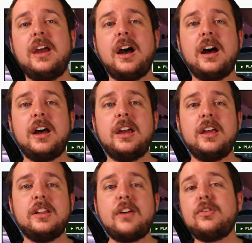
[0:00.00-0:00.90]

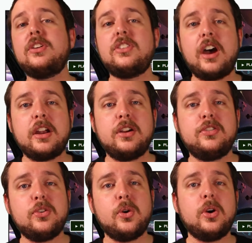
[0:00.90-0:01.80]
level designer
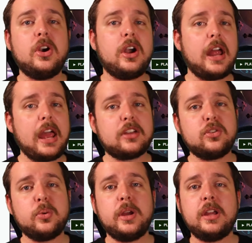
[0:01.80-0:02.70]
for
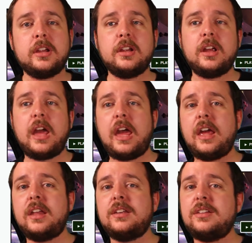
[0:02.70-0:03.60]
X-Wing
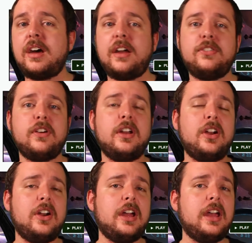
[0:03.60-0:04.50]
and TIE
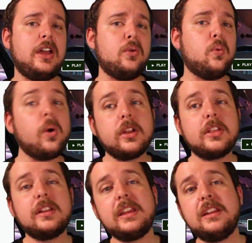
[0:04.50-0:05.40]
Fighter, and one of the
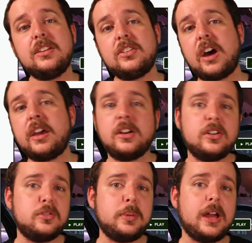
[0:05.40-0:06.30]
lead
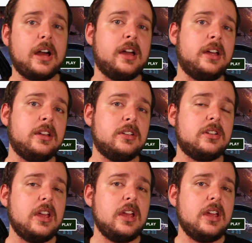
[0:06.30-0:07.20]
designers behind
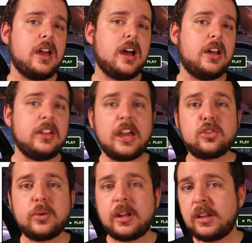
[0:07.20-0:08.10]
the
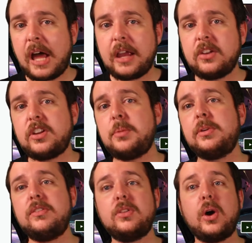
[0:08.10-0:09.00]
X-Wing Alliance, I
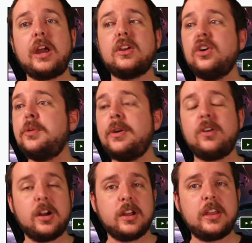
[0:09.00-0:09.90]
believe. Though I could be
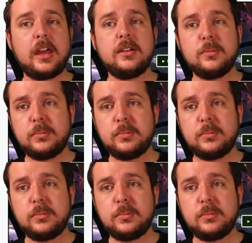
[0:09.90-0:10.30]
wrong on that.